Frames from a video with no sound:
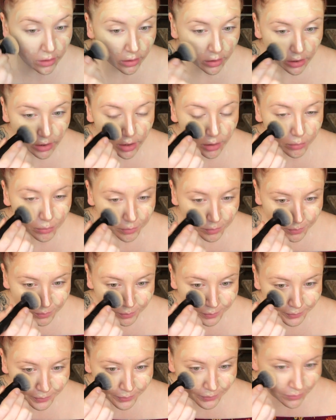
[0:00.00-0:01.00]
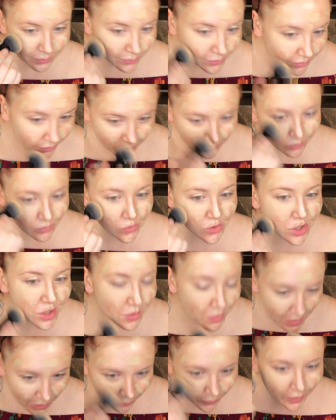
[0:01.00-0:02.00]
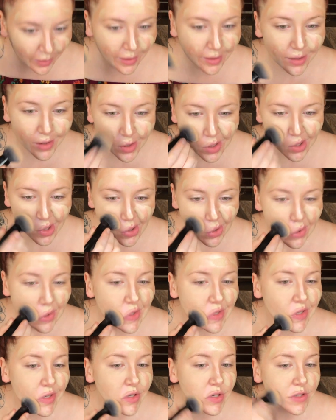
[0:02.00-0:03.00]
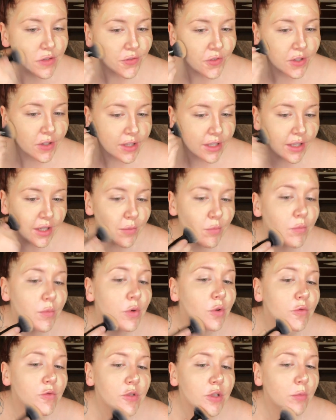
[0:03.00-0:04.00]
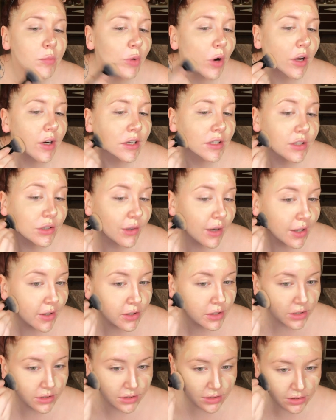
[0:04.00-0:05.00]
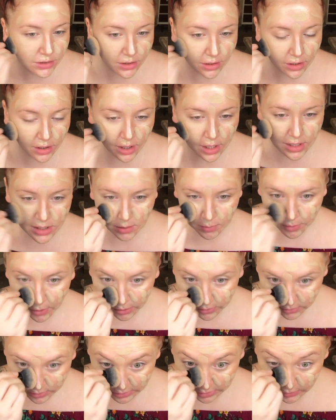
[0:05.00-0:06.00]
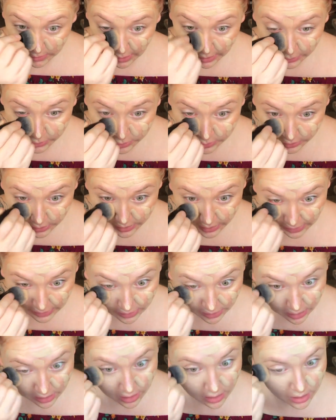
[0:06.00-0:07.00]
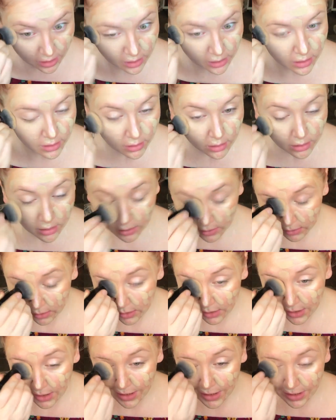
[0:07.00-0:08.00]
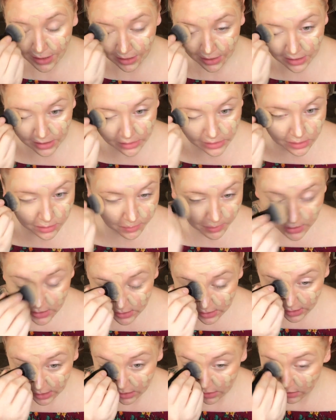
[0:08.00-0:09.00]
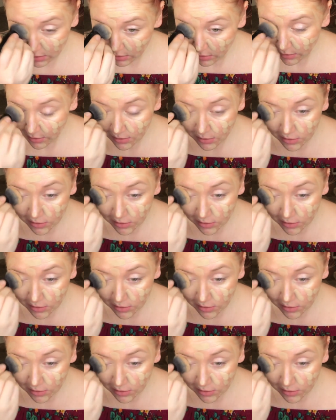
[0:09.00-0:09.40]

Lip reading: you know, smear it, because then I just feel like it moves the product around as opposed to actually like getting it into my skin.